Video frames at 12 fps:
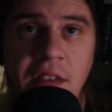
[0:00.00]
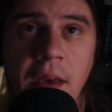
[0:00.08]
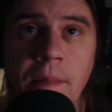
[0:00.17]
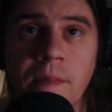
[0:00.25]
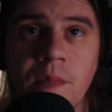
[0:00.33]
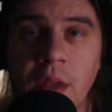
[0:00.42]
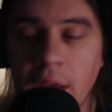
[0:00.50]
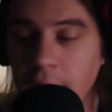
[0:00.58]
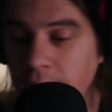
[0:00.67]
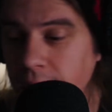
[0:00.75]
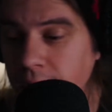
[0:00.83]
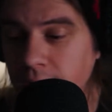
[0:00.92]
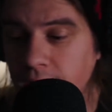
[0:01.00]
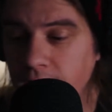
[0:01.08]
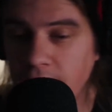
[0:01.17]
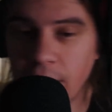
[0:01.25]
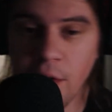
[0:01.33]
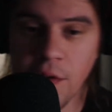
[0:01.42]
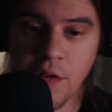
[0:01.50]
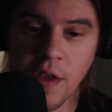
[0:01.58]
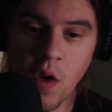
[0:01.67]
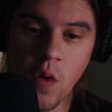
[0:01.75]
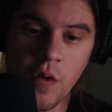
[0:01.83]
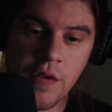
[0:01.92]
it. Those are the
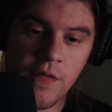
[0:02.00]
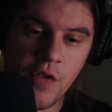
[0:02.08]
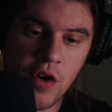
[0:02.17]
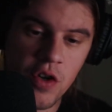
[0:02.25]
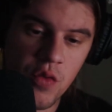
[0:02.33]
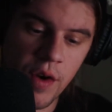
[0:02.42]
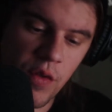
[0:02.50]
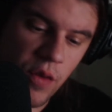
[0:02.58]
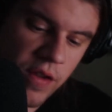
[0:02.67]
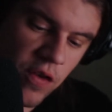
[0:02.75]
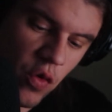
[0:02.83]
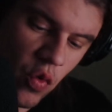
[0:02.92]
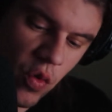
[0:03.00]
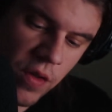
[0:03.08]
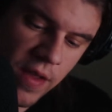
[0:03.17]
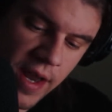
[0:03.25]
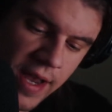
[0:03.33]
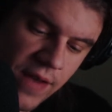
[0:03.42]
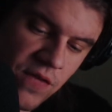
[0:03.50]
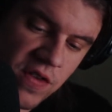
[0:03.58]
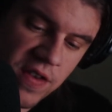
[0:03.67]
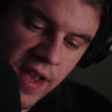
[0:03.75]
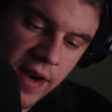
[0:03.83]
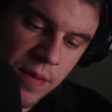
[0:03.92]
goals for 2022 that I have
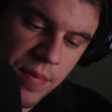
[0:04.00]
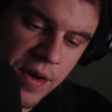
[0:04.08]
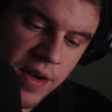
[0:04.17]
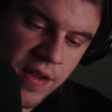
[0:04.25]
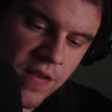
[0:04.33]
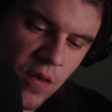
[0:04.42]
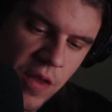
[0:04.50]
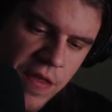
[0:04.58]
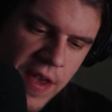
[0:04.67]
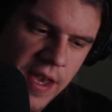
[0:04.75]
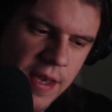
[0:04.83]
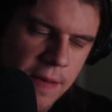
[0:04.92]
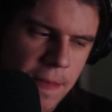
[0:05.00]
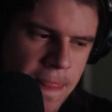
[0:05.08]
decided upon. So I think